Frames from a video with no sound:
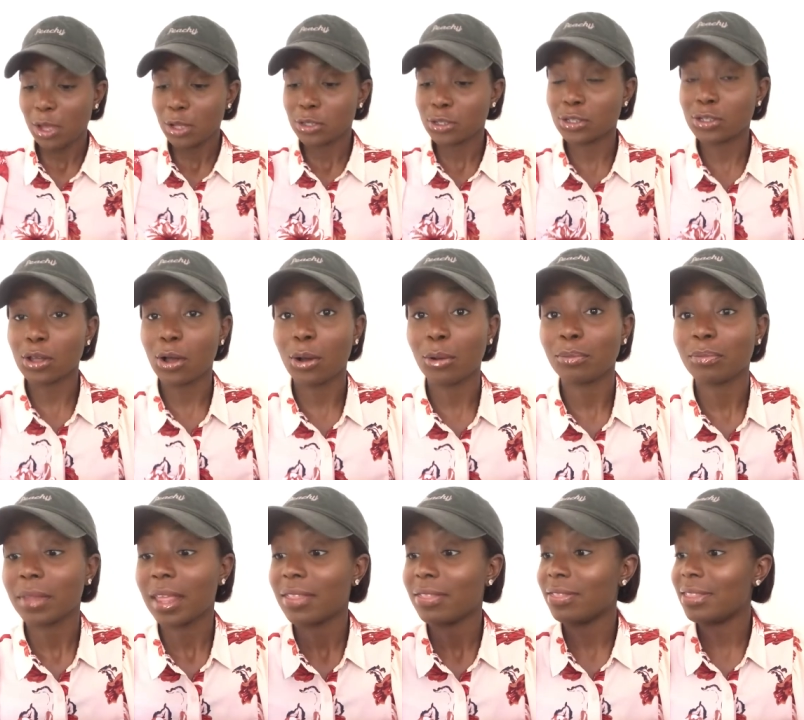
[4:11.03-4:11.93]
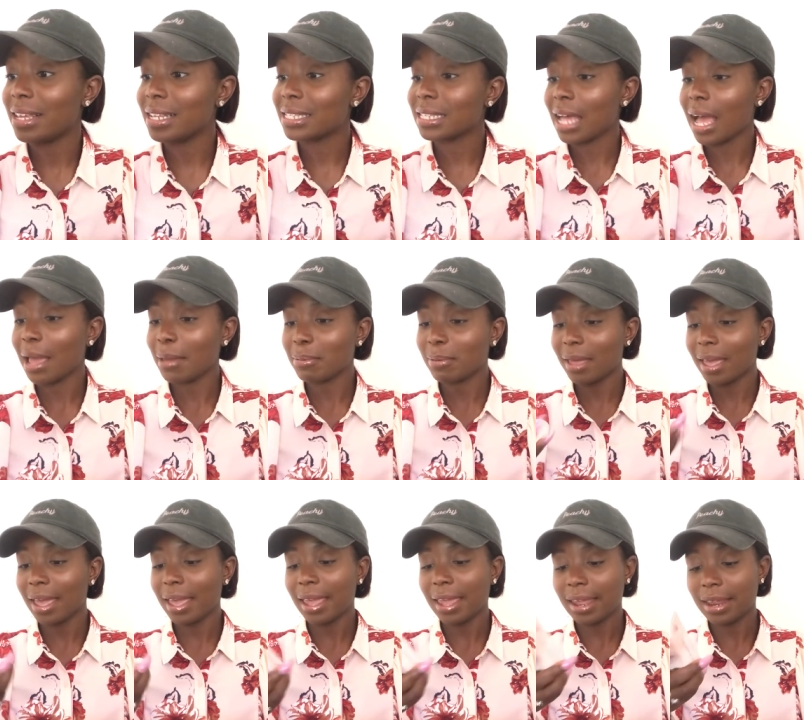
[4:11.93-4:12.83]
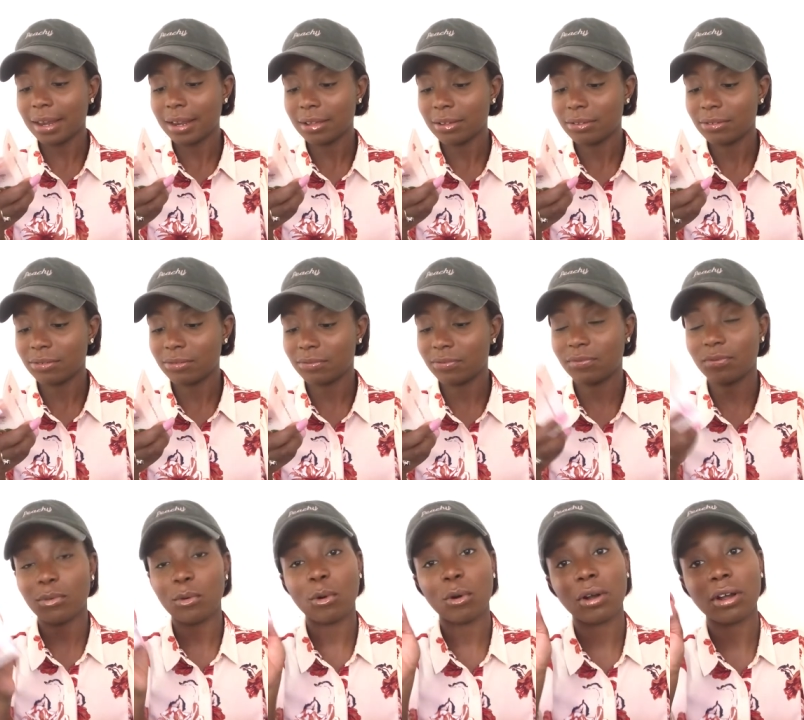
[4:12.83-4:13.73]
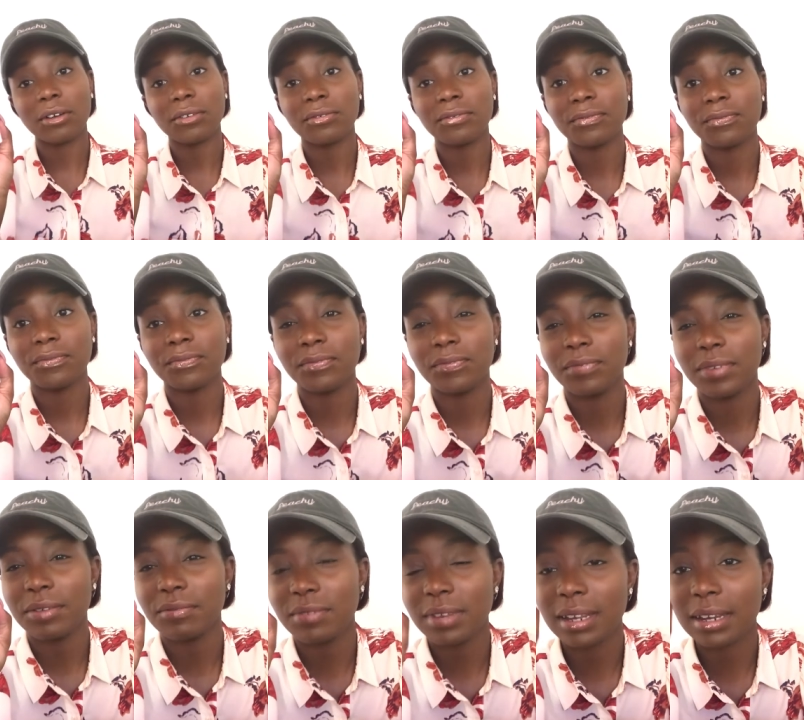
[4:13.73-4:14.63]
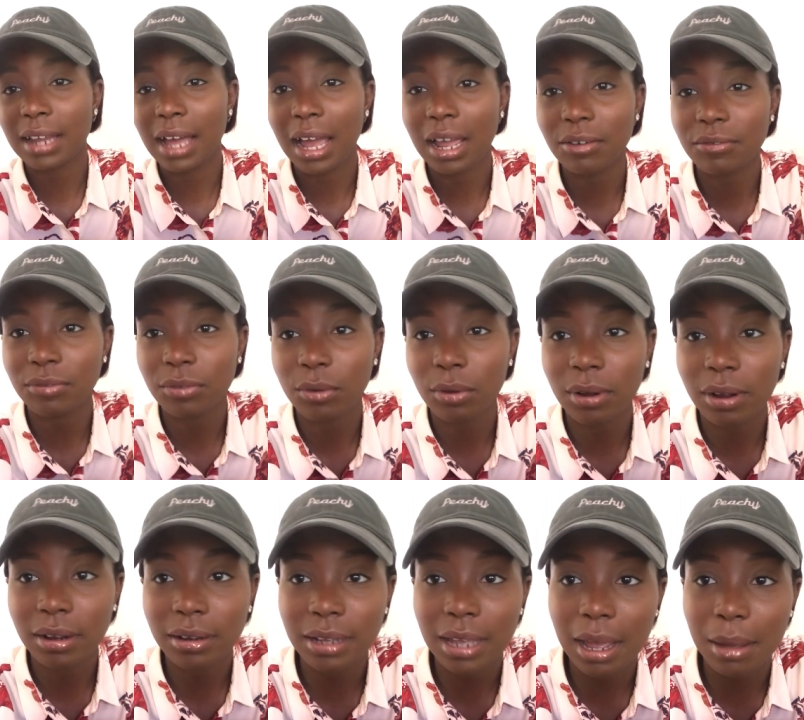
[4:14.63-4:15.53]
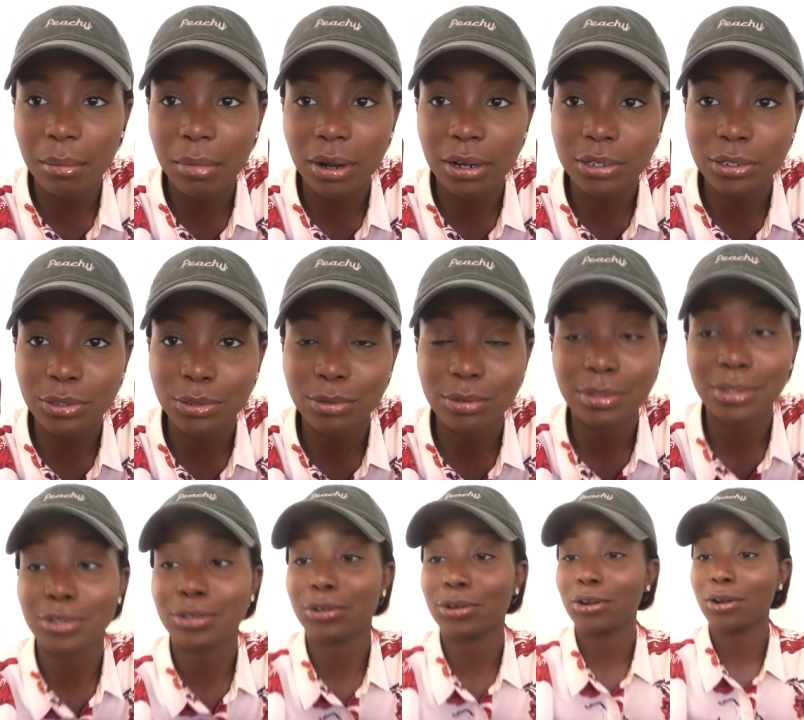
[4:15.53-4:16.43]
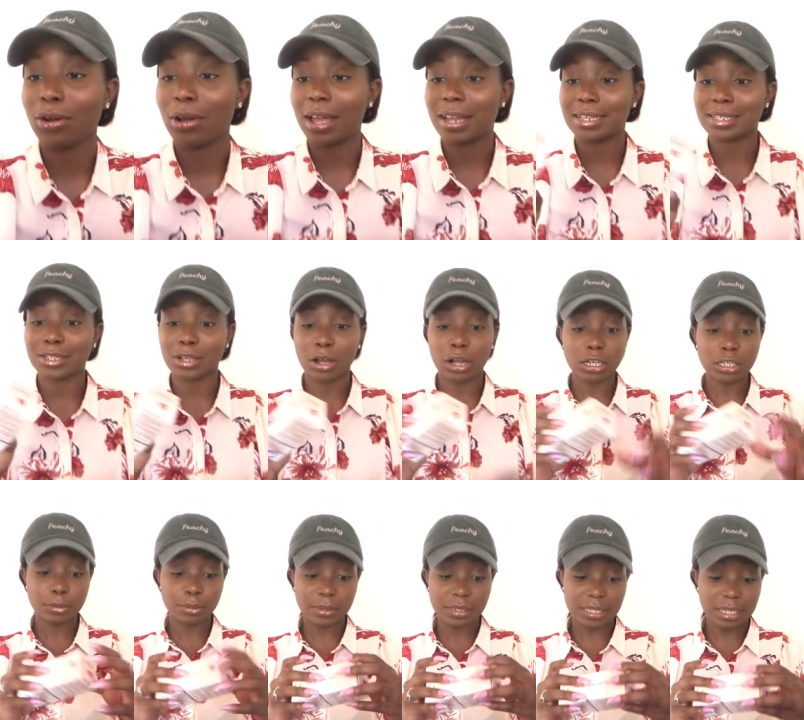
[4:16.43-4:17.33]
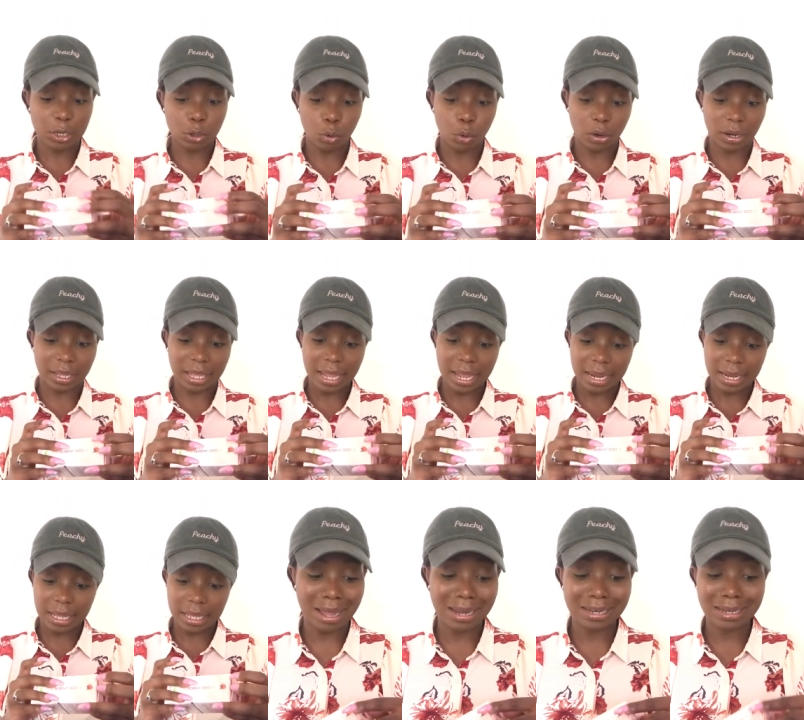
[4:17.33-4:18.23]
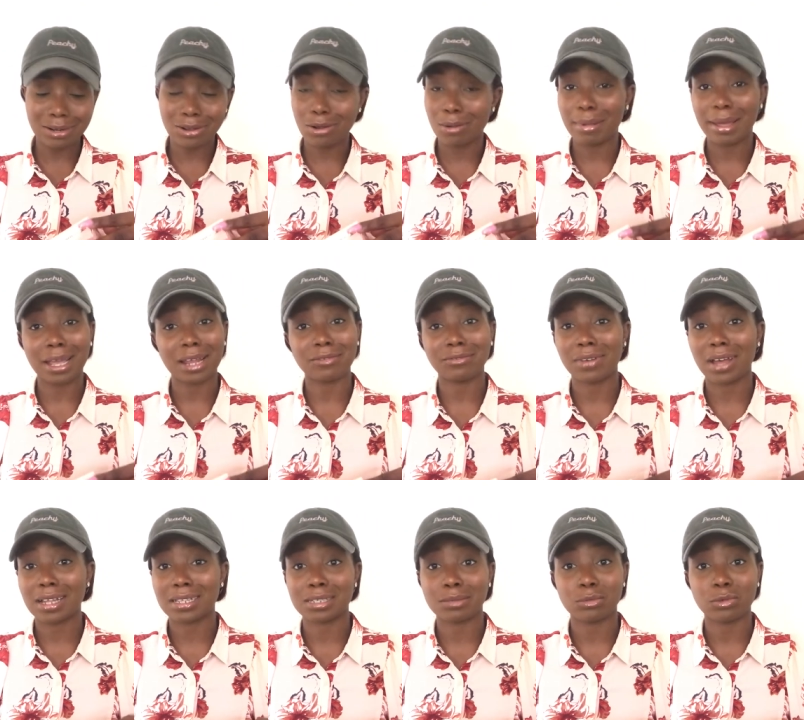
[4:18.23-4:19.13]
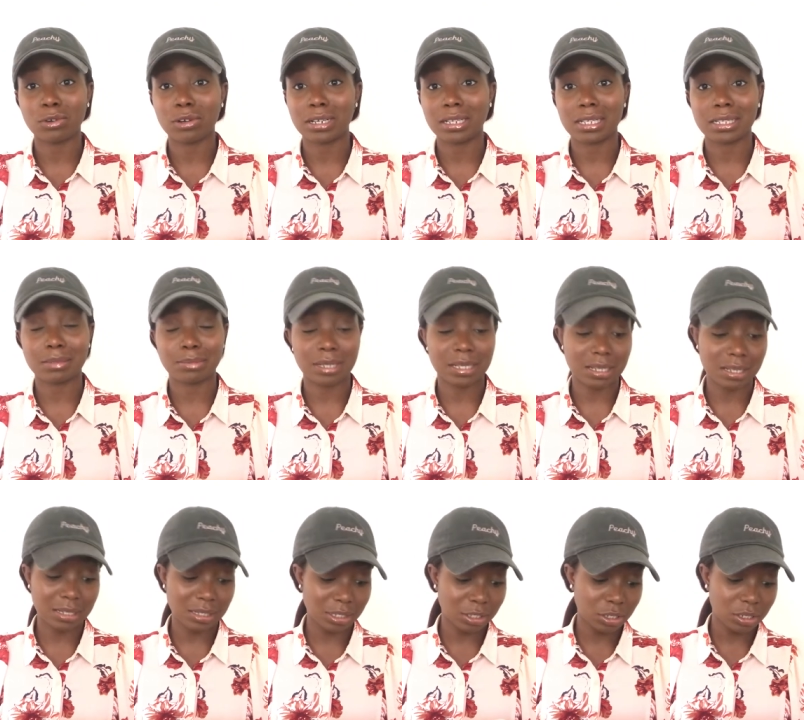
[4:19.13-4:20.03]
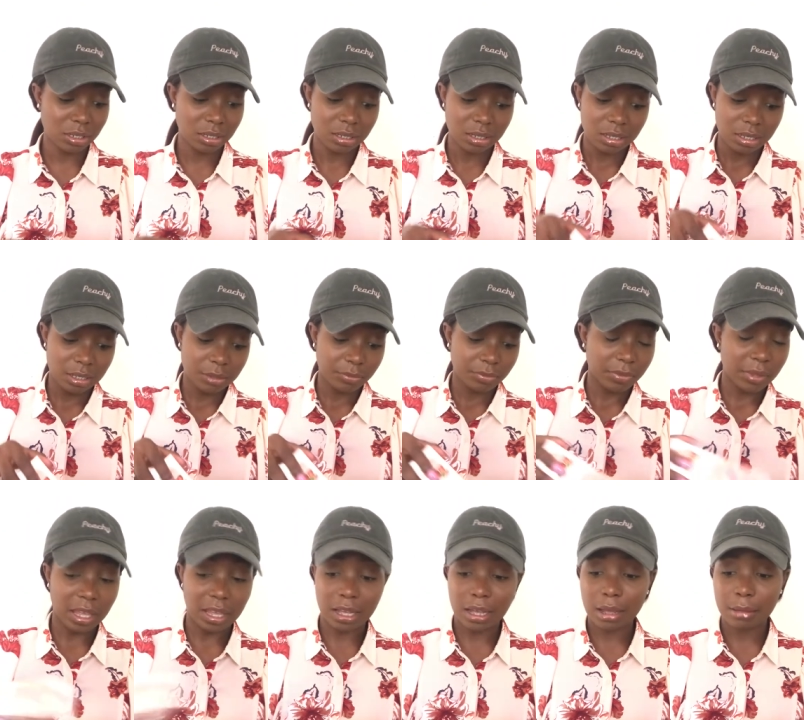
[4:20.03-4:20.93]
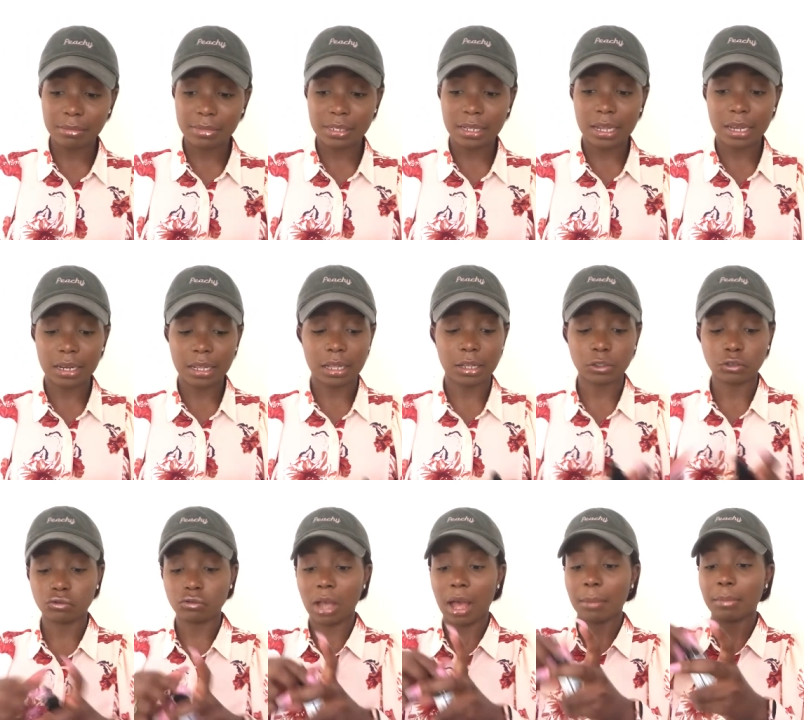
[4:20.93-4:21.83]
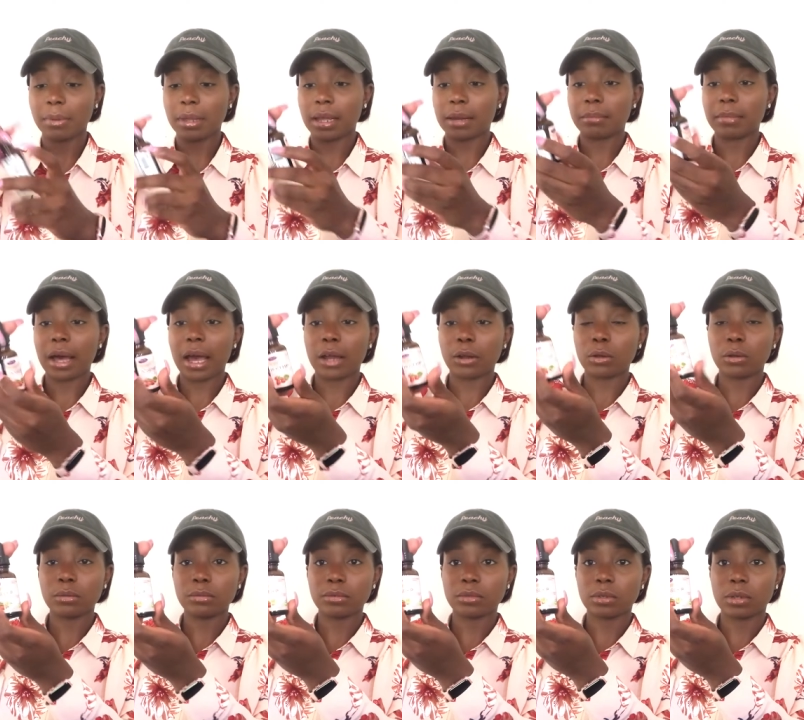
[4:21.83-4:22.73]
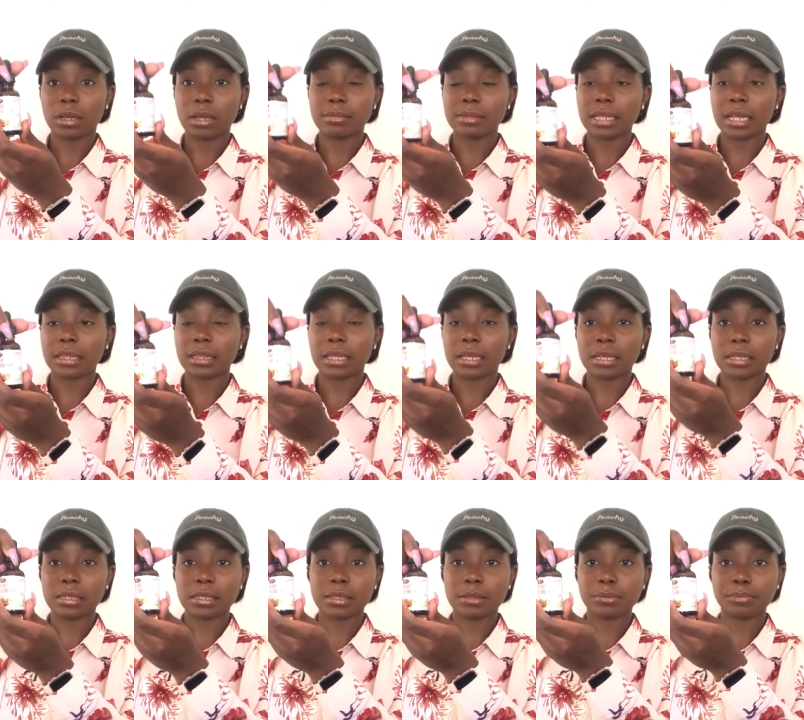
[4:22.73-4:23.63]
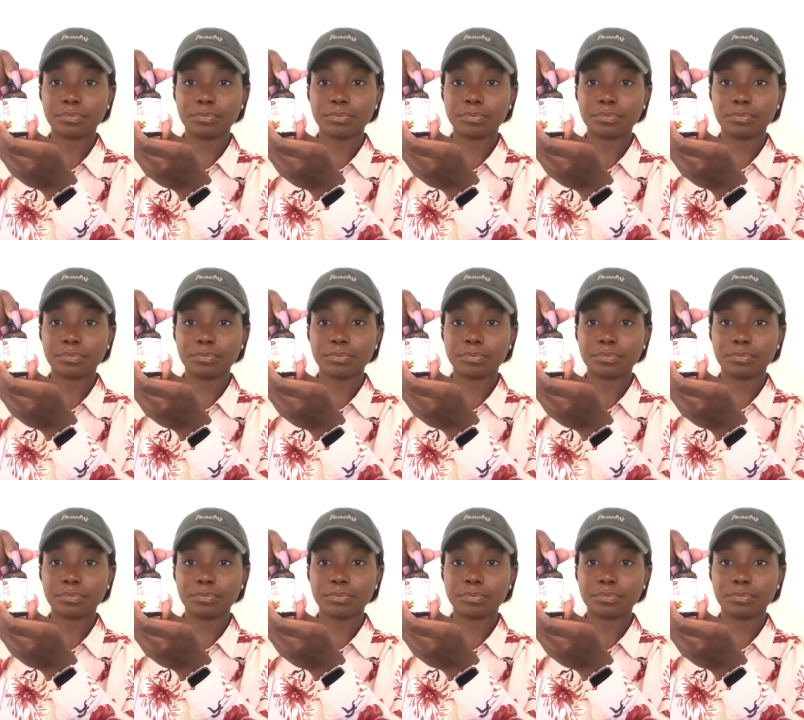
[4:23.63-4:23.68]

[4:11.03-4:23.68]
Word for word: So this I paid four fifty-nine for at Marshalls, girl, and it's one hundred percent organic. I need to go back and find some more of these because it comes in a droplet bottle, so it comes like this